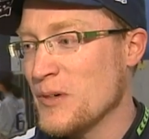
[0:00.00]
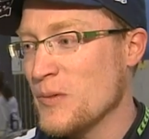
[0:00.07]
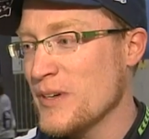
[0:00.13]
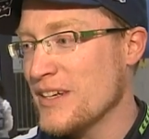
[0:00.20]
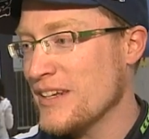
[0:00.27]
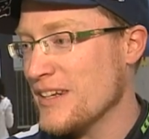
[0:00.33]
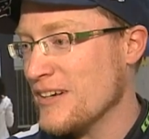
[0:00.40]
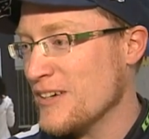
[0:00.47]
Well,
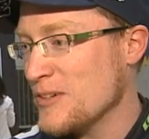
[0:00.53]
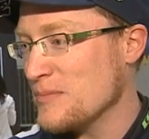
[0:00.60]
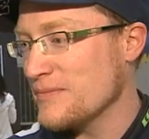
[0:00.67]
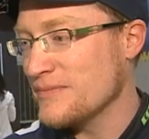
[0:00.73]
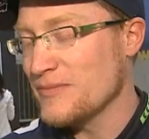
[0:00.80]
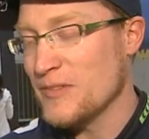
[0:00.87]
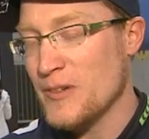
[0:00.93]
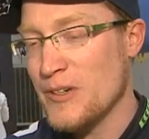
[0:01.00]
we could hear
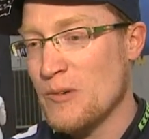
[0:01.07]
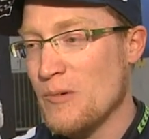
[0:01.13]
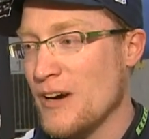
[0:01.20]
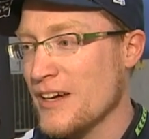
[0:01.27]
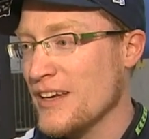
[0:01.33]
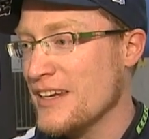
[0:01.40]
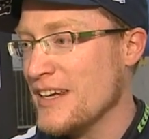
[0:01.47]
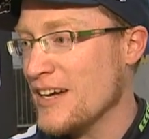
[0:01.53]
them, we were
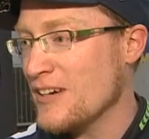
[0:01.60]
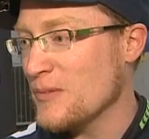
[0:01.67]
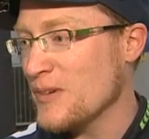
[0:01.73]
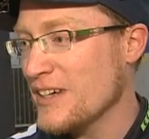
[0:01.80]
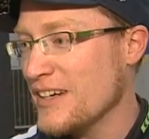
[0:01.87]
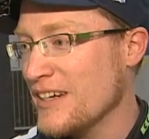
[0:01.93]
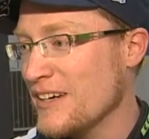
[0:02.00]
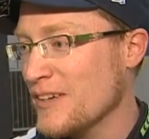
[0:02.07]
walking down, and we
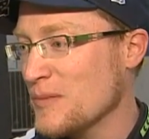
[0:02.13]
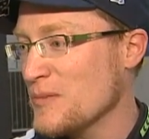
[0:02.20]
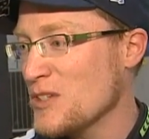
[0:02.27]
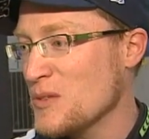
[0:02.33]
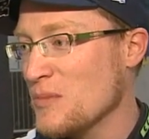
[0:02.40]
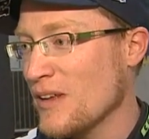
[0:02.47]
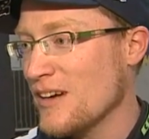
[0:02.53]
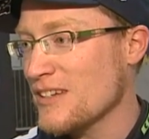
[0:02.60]
could hear them
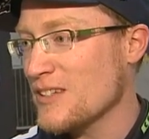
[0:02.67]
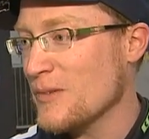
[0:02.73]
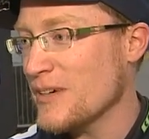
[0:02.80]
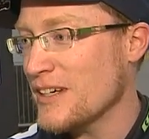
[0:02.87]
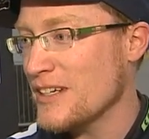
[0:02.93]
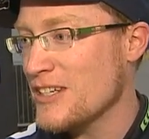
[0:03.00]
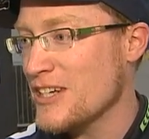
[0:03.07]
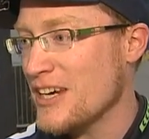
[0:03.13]
two blocks
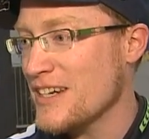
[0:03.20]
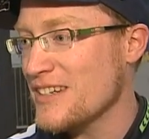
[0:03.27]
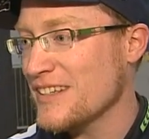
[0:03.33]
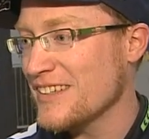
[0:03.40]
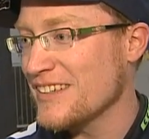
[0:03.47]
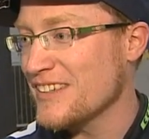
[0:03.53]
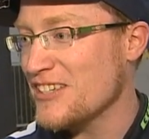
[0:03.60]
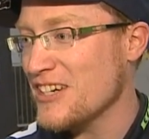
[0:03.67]
away
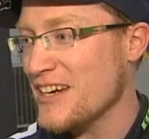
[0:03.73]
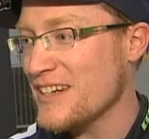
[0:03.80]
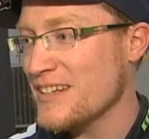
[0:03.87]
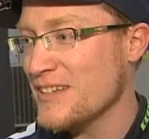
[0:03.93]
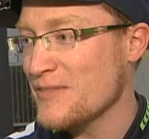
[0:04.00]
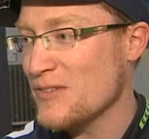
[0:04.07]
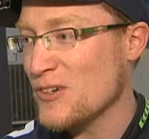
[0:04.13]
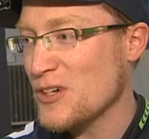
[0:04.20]
chanting
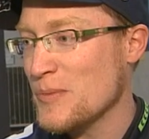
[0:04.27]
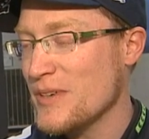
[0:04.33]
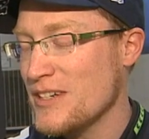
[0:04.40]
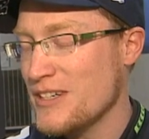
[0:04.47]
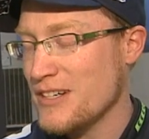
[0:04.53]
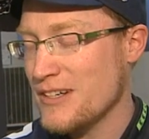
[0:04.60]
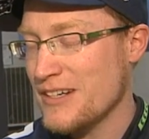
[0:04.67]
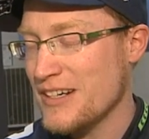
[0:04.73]
for him and
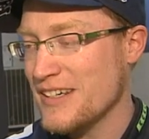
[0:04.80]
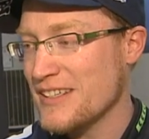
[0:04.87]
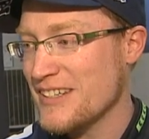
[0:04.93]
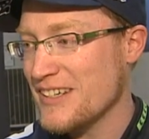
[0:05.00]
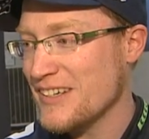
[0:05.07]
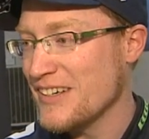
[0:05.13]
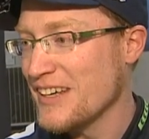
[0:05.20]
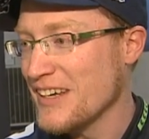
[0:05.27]
cheering,
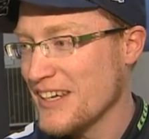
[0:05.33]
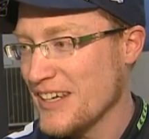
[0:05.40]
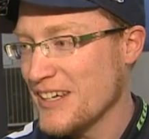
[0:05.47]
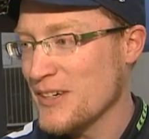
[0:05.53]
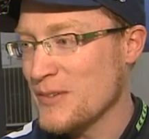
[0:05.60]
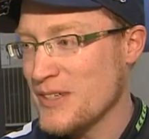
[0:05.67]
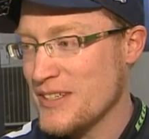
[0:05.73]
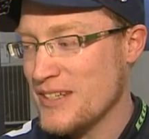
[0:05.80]
so
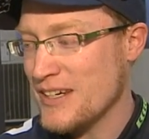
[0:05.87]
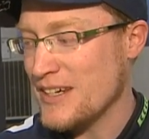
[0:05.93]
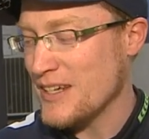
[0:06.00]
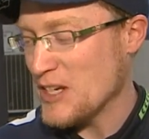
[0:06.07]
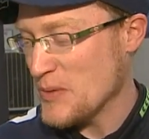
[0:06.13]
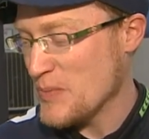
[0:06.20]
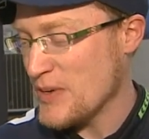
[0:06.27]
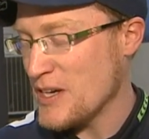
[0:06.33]
it was
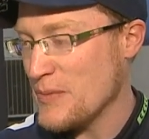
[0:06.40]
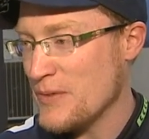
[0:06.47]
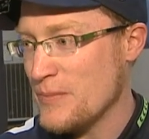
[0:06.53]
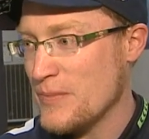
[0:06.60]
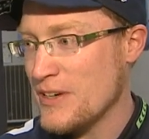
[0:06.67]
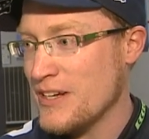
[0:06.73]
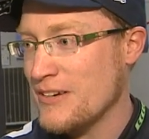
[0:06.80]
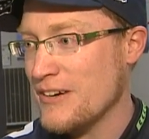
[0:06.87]
pretty
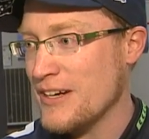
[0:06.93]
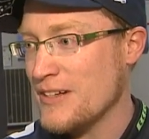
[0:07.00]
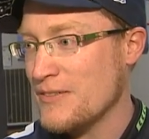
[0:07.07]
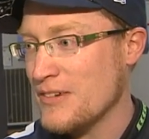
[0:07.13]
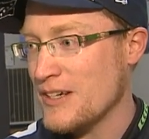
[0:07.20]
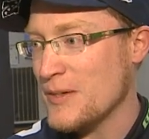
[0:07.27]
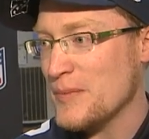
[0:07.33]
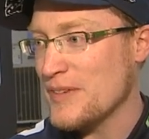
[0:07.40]
great
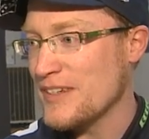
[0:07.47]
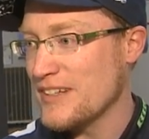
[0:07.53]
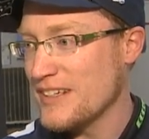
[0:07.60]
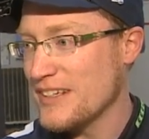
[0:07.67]
for him.